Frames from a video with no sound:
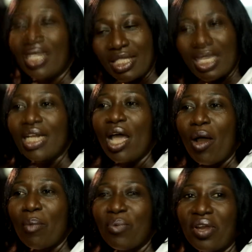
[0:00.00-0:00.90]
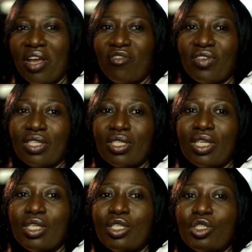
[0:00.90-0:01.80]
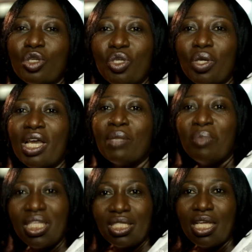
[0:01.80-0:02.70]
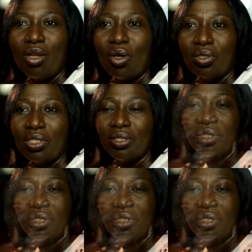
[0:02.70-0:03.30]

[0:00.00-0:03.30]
attend our prayer fest so you can meet the Lord.